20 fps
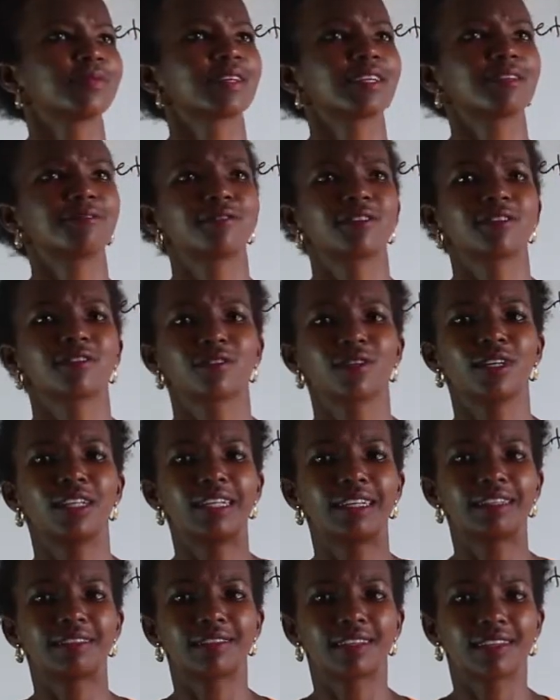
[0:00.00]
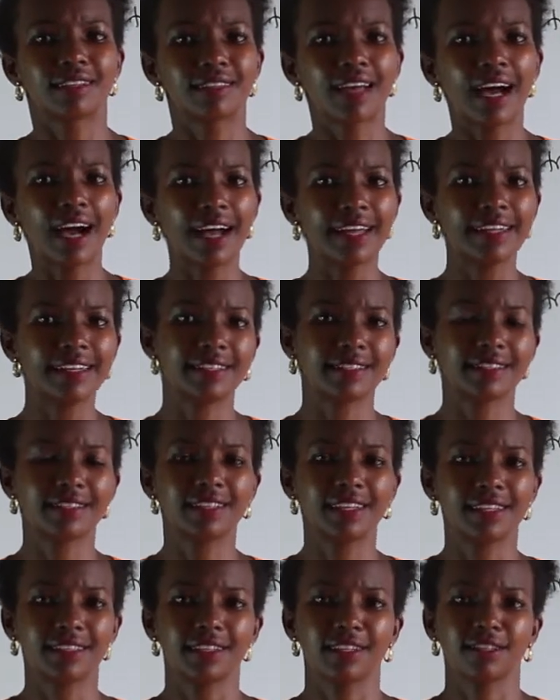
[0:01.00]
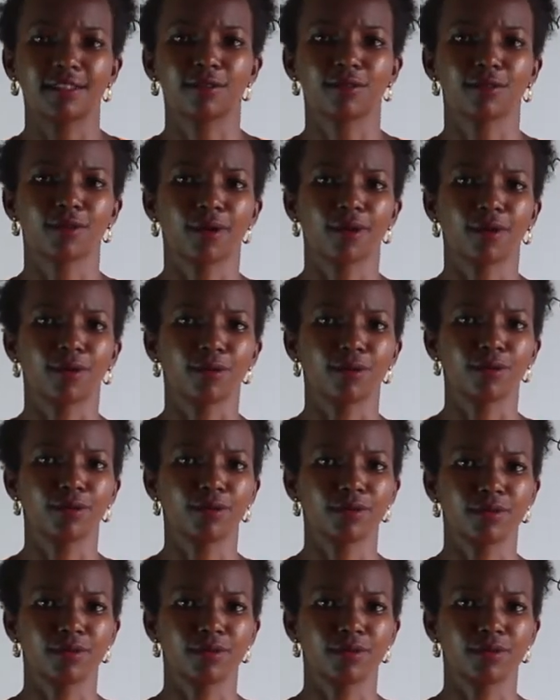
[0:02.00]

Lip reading: If the soil is as hard as desert soil,